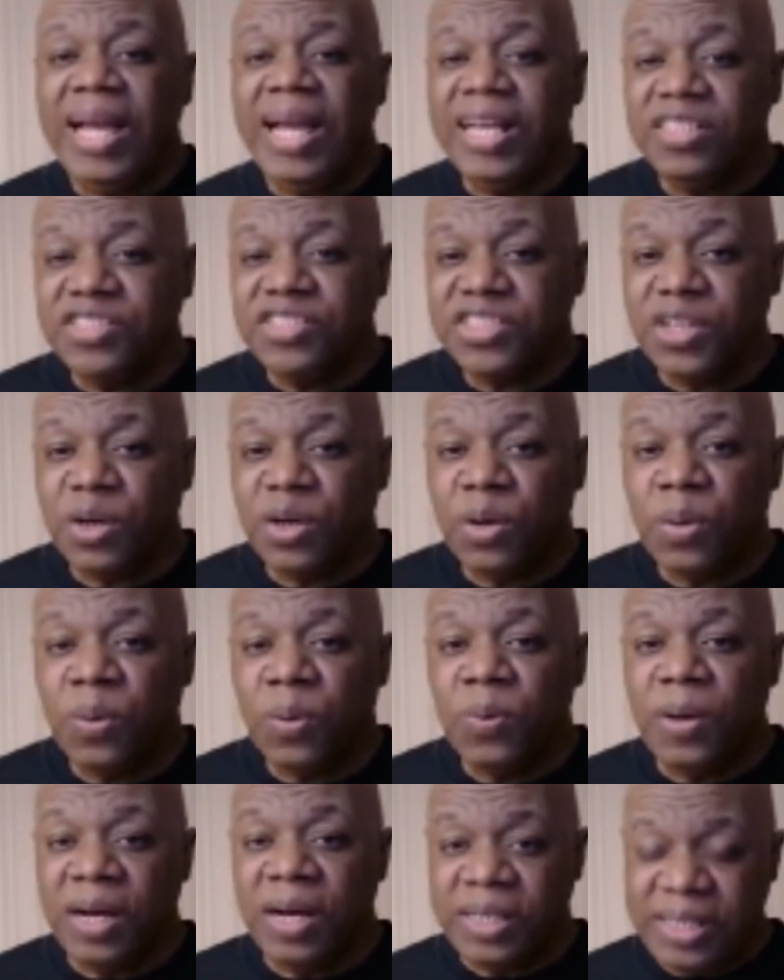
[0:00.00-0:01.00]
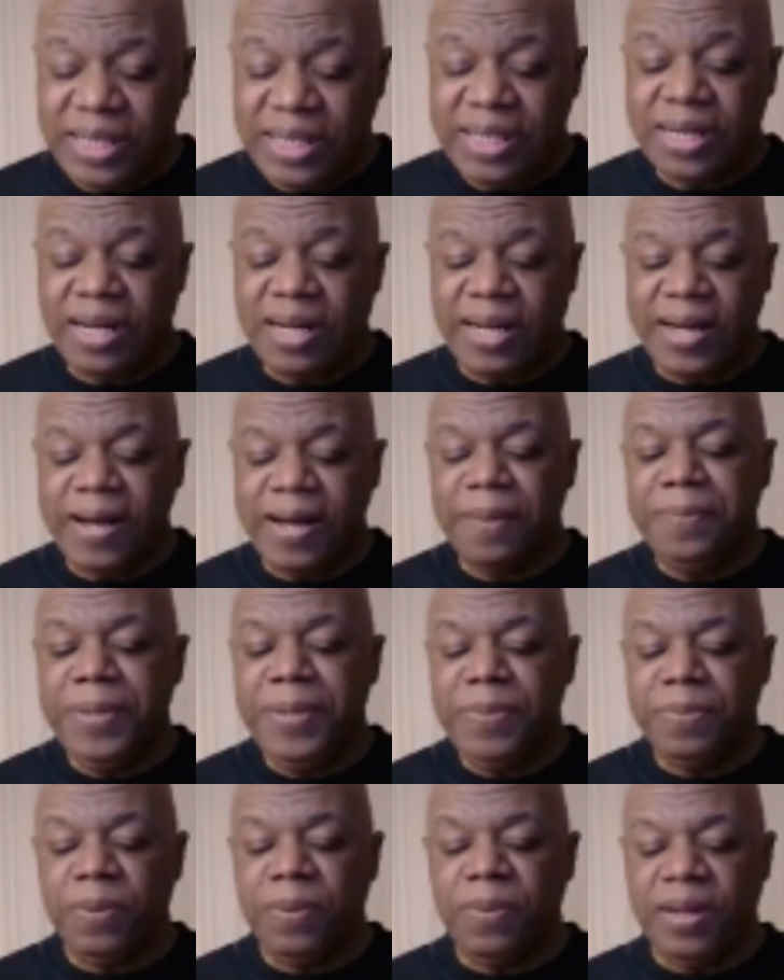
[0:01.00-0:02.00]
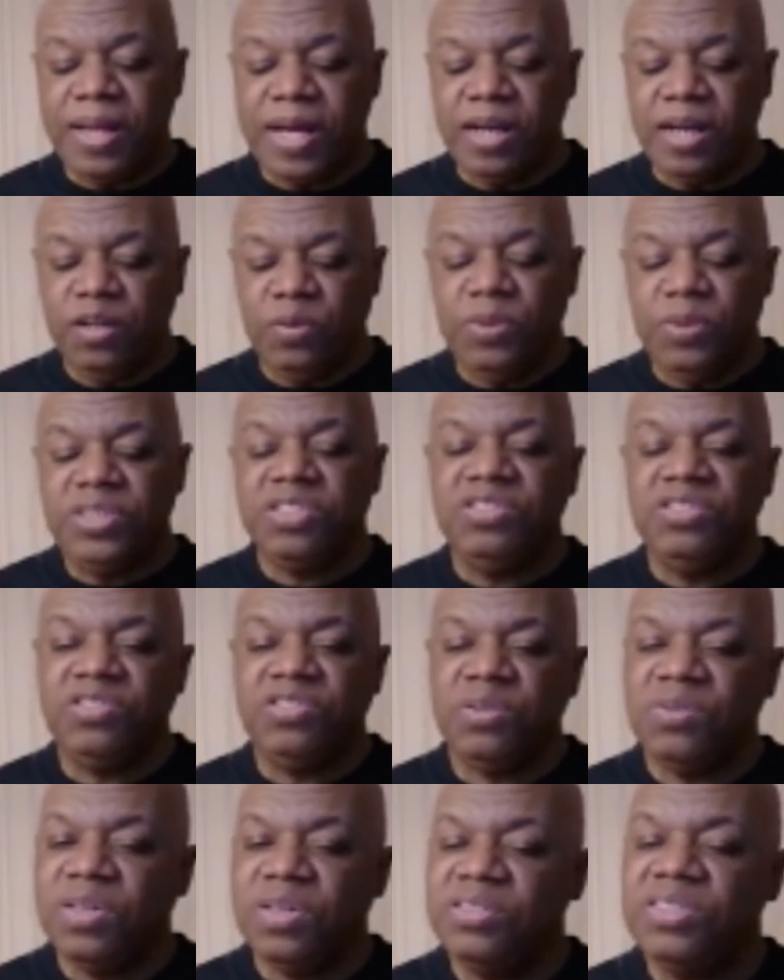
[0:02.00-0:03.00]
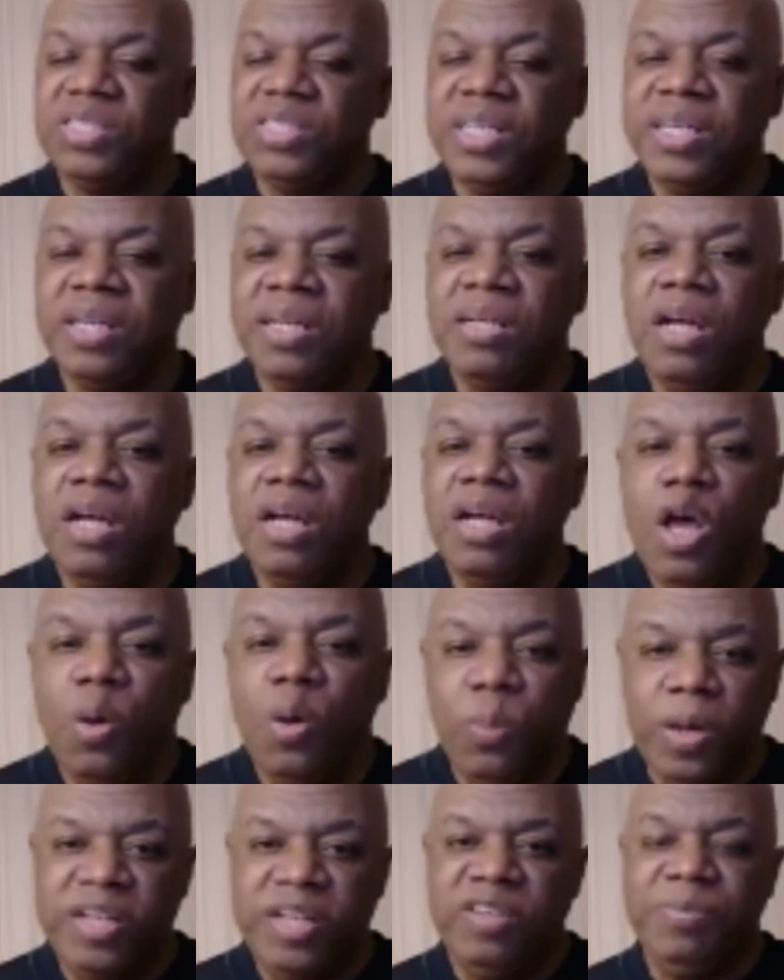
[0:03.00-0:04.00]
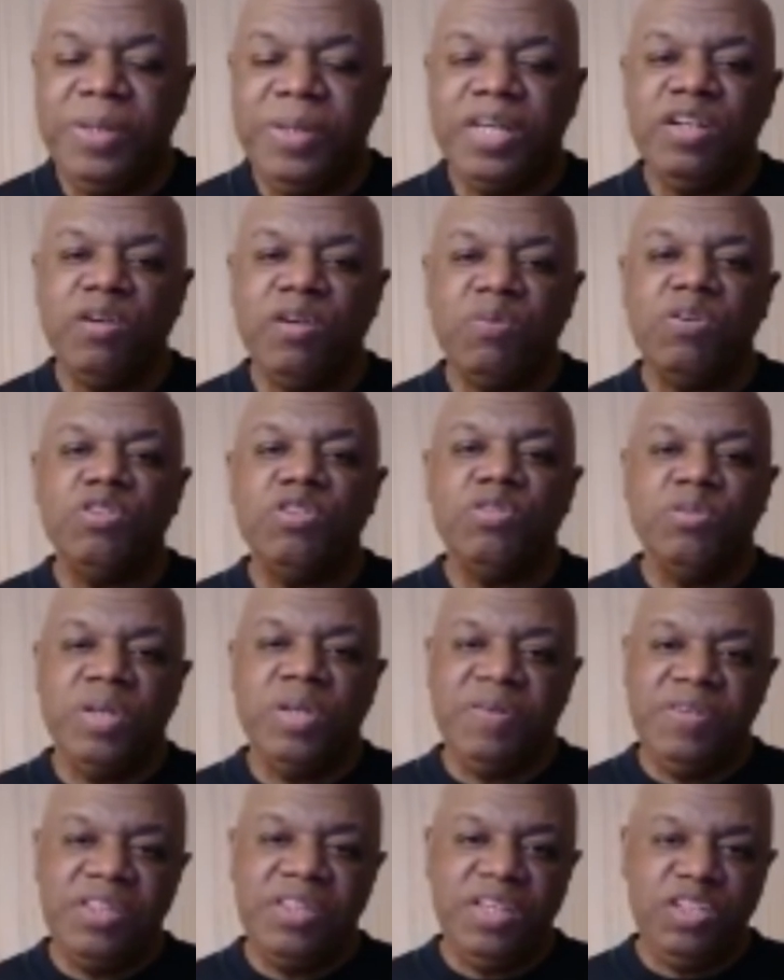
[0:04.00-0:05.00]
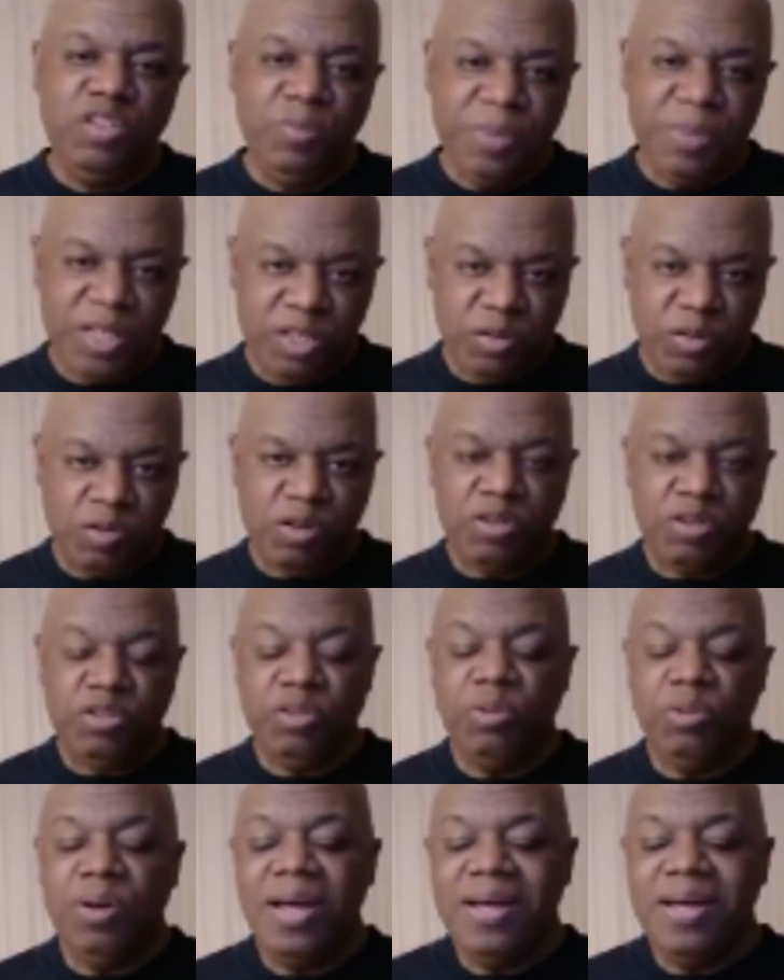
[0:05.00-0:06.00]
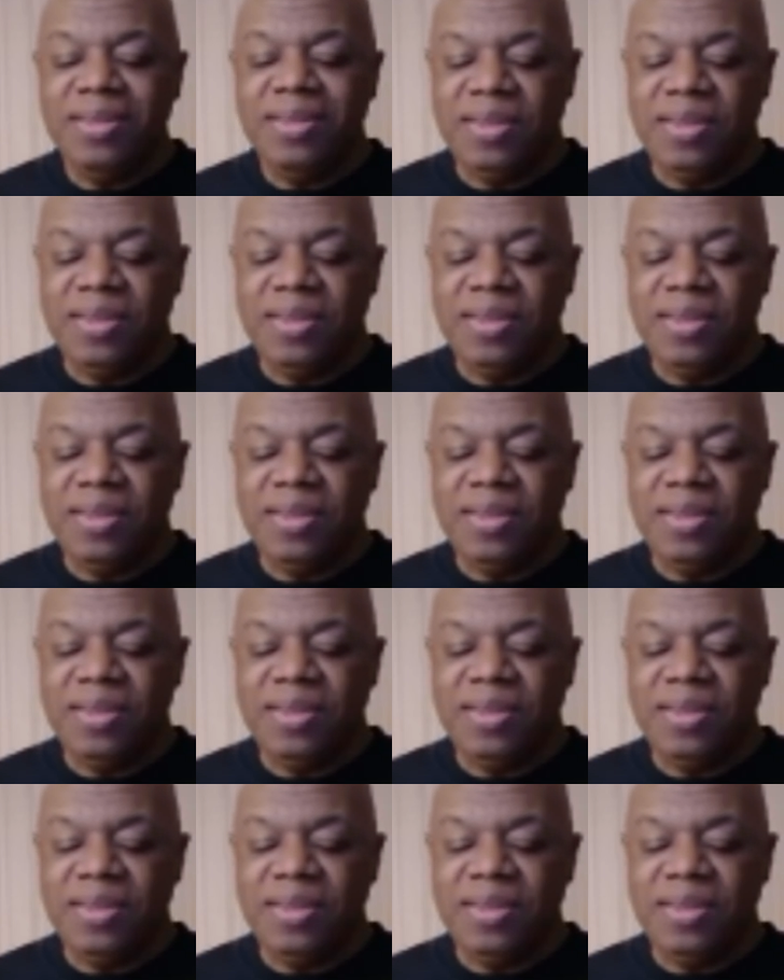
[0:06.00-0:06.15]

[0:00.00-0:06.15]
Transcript: And so, again, a lot of people, a lot of Christians don't understand why you've been going through everything you've been going through.